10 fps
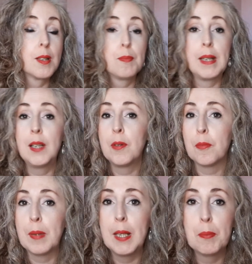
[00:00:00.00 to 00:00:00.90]
to be with
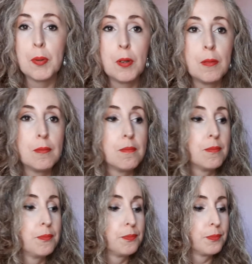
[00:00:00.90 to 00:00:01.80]
people,
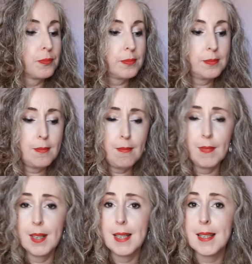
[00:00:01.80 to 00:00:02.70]

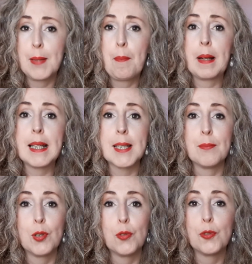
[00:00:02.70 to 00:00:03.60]
simply
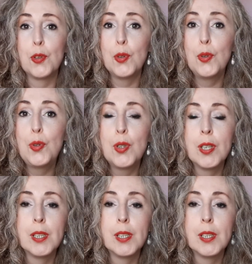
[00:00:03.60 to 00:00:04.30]
some good food